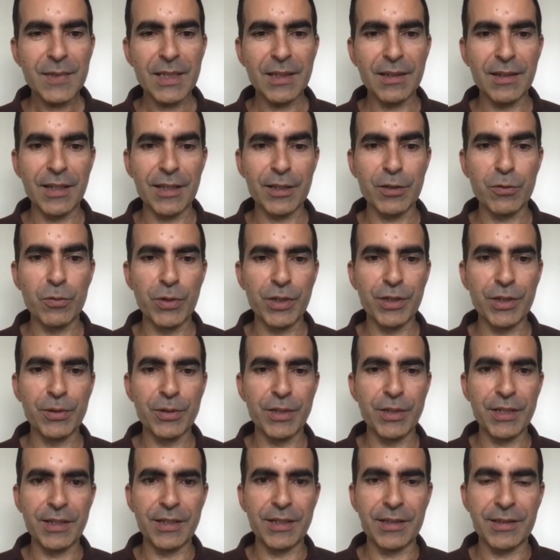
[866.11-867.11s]
like where you're
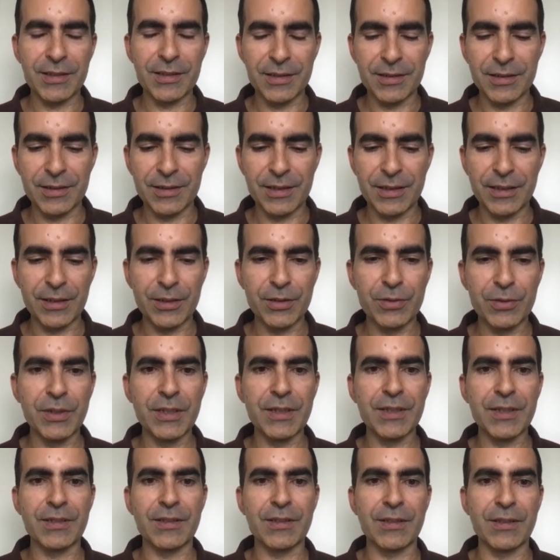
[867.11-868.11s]
gonna
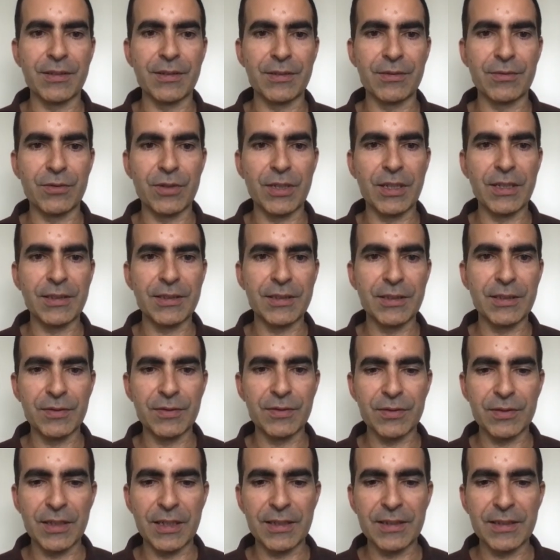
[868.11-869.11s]
increase in
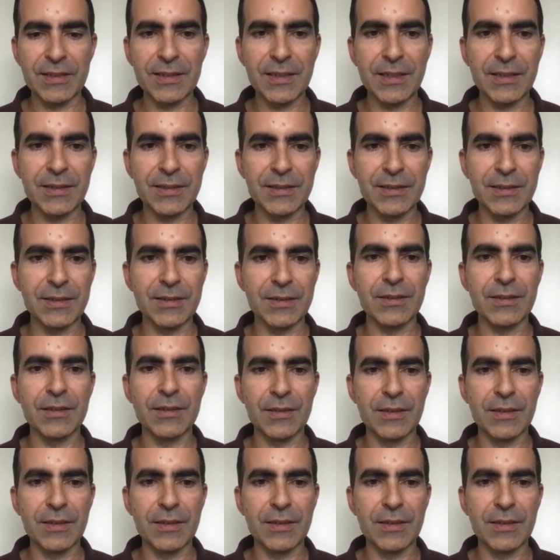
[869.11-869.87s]
relative like sizes.